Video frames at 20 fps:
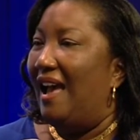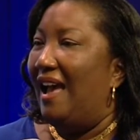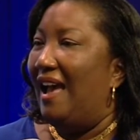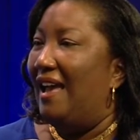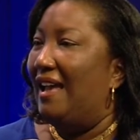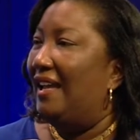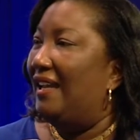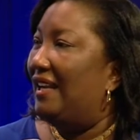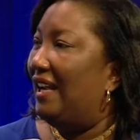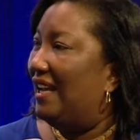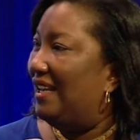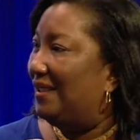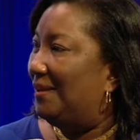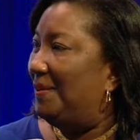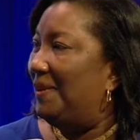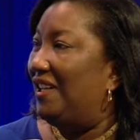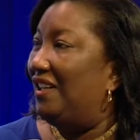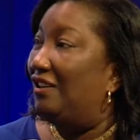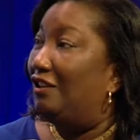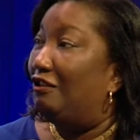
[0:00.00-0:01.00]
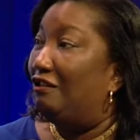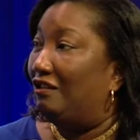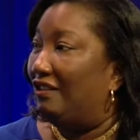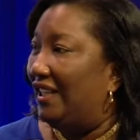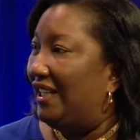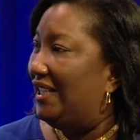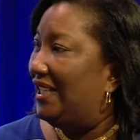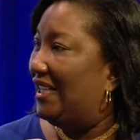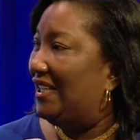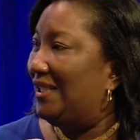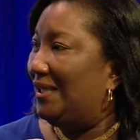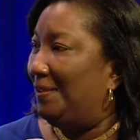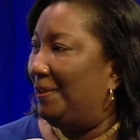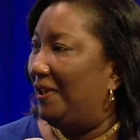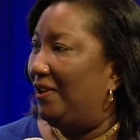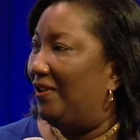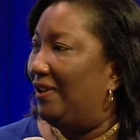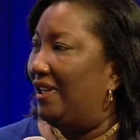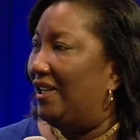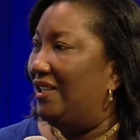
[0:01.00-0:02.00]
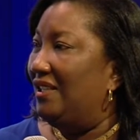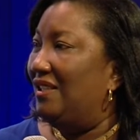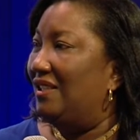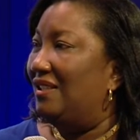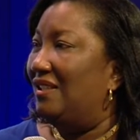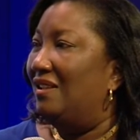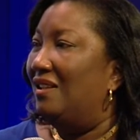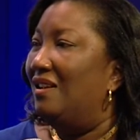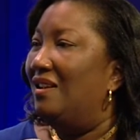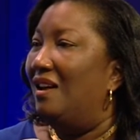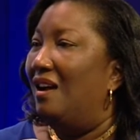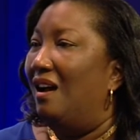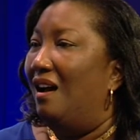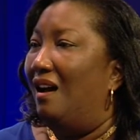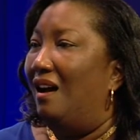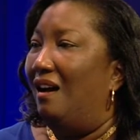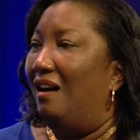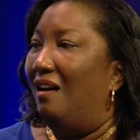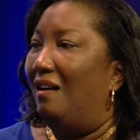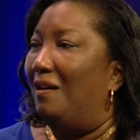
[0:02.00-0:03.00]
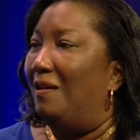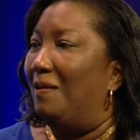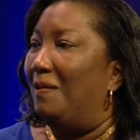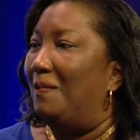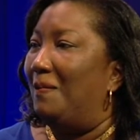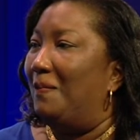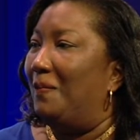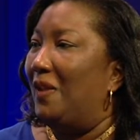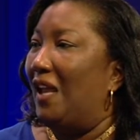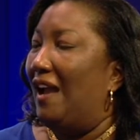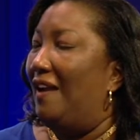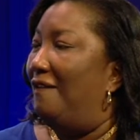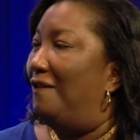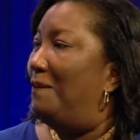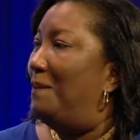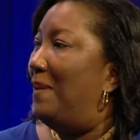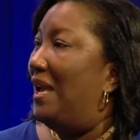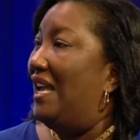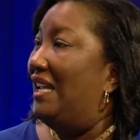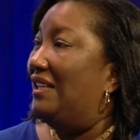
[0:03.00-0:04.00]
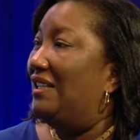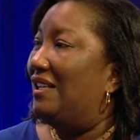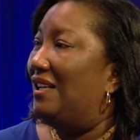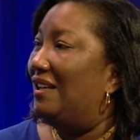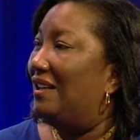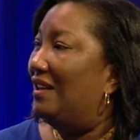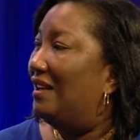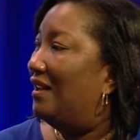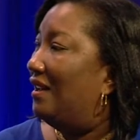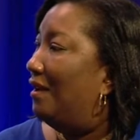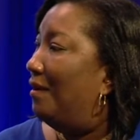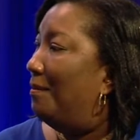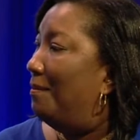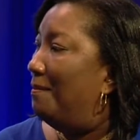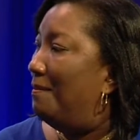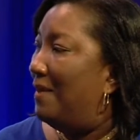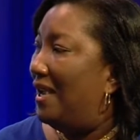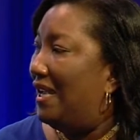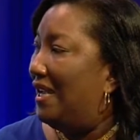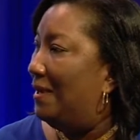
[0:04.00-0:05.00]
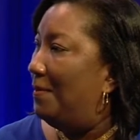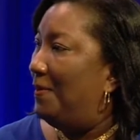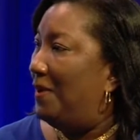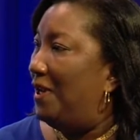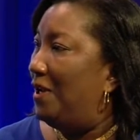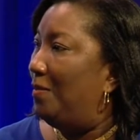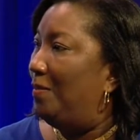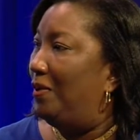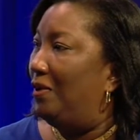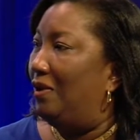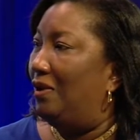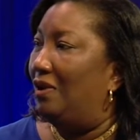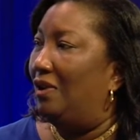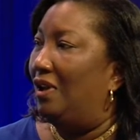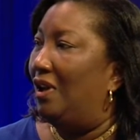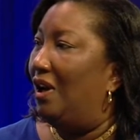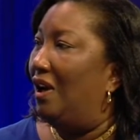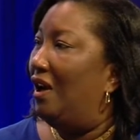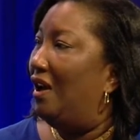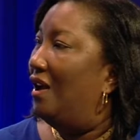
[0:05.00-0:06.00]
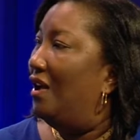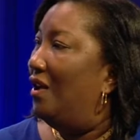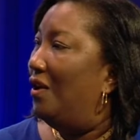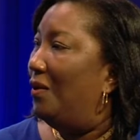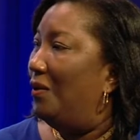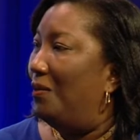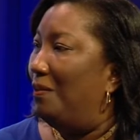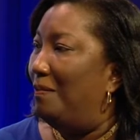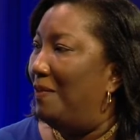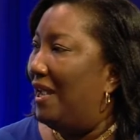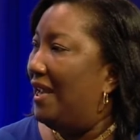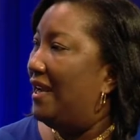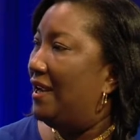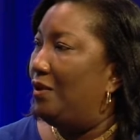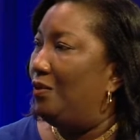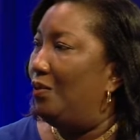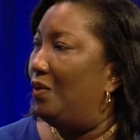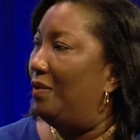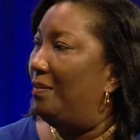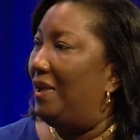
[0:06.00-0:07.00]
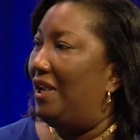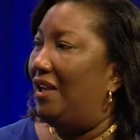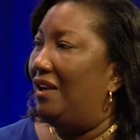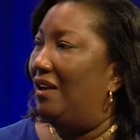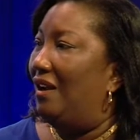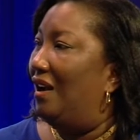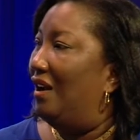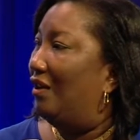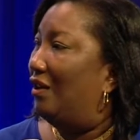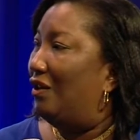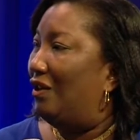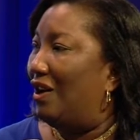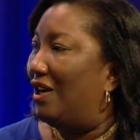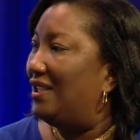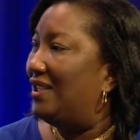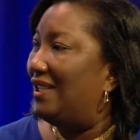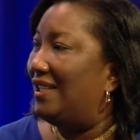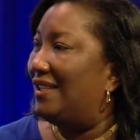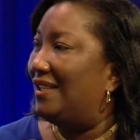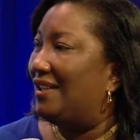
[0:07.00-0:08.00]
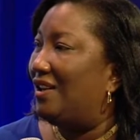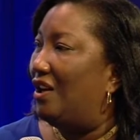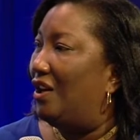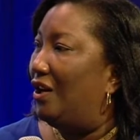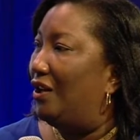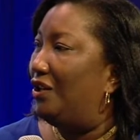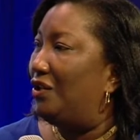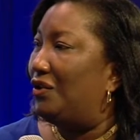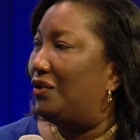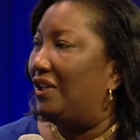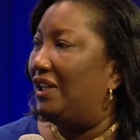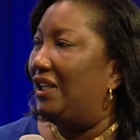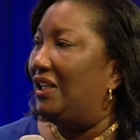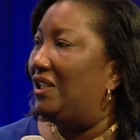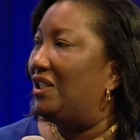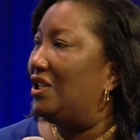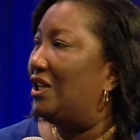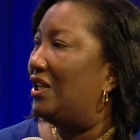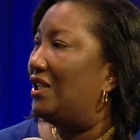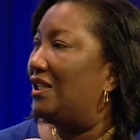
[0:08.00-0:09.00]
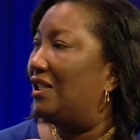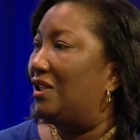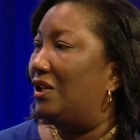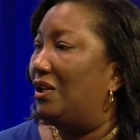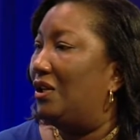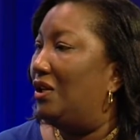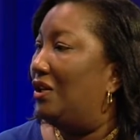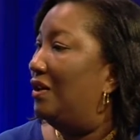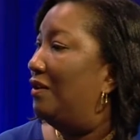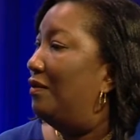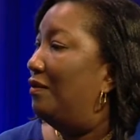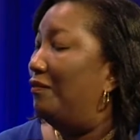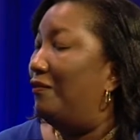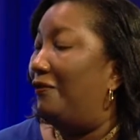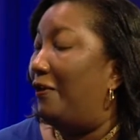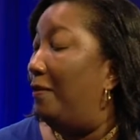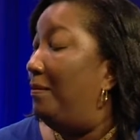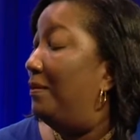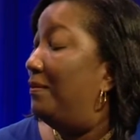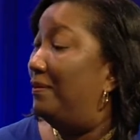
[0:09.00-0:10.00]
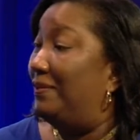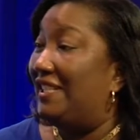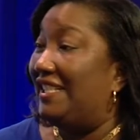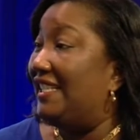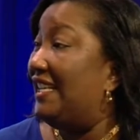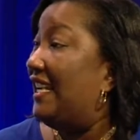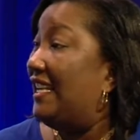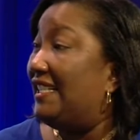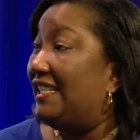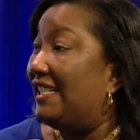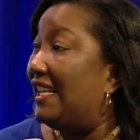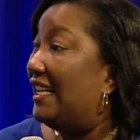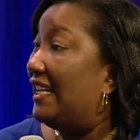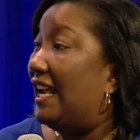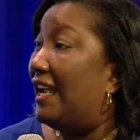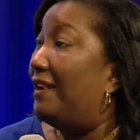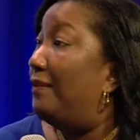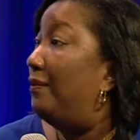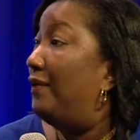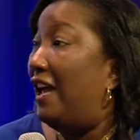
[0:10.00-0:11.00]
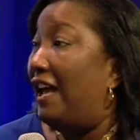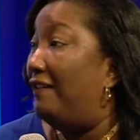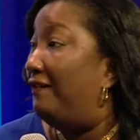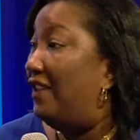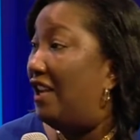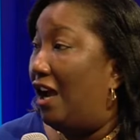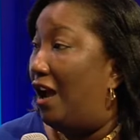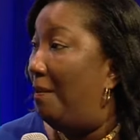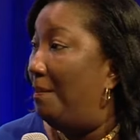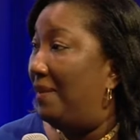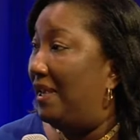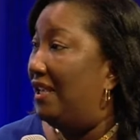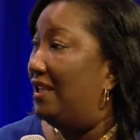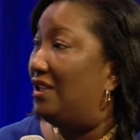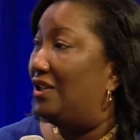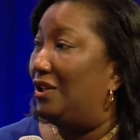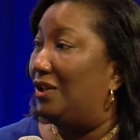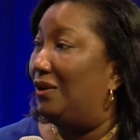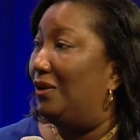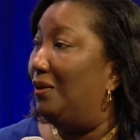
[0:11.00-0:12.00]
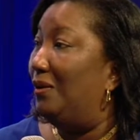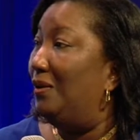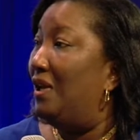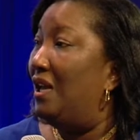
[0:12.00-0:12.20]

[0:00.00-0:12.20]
It has been a great experience. I've met many people, men and women across this country, just from states that I have not been to,